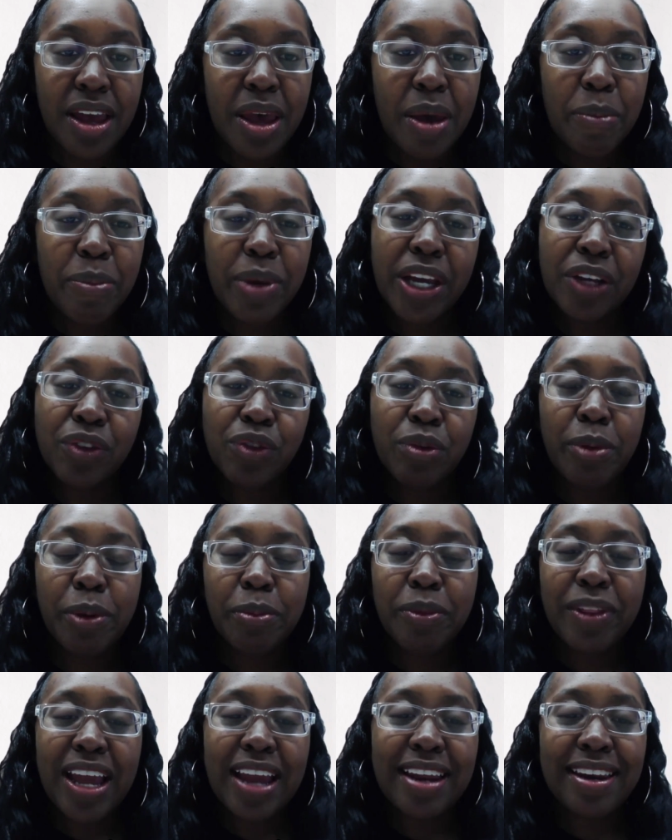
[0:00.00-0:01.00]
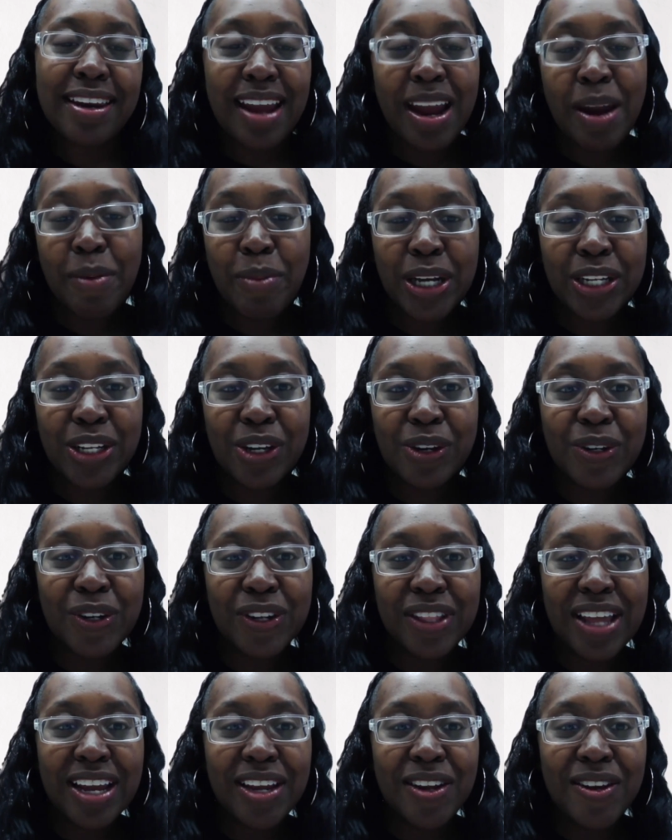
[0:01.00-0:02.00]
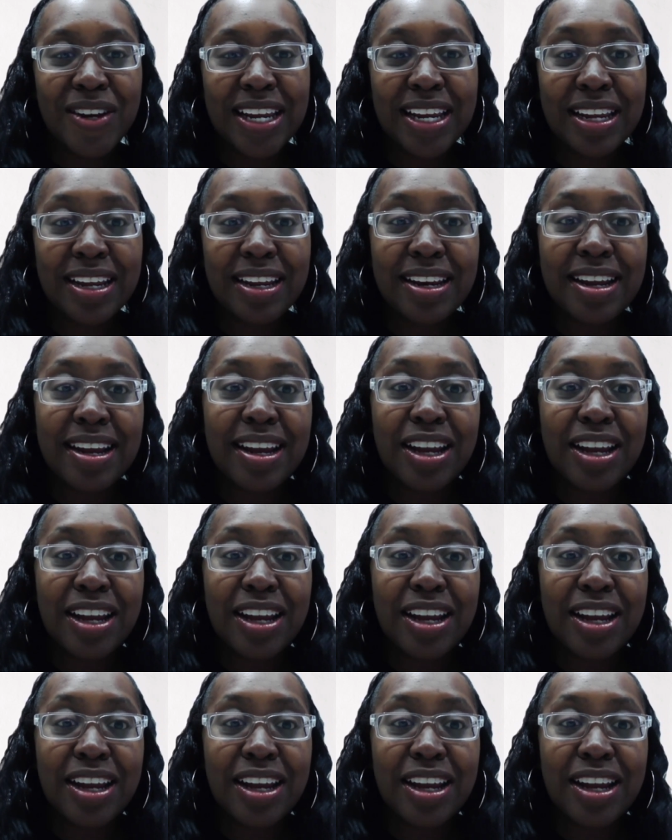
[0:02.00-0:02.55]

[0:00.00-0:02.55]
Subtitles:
Because remember that name I told you that you needed?